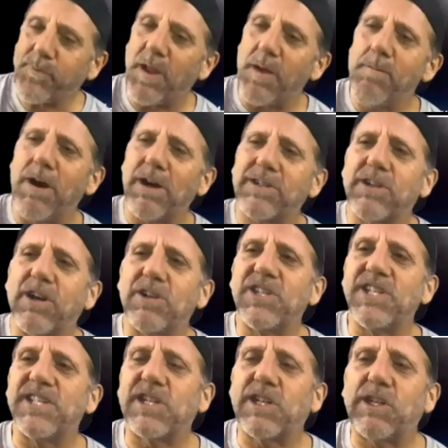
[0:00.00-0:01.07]
Mark
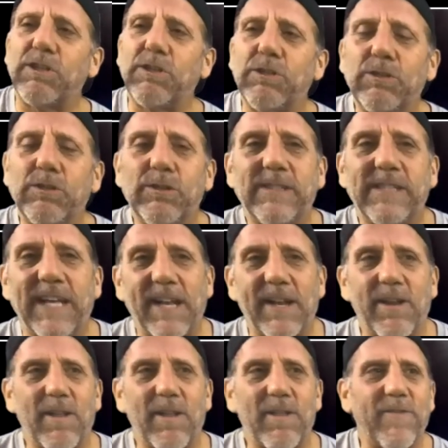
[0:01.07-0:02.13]
Sargent's Clues and
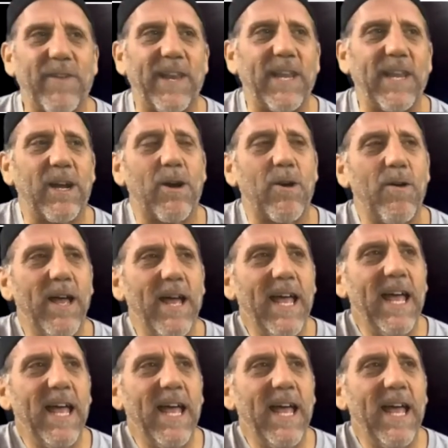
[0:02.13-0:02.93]
another video.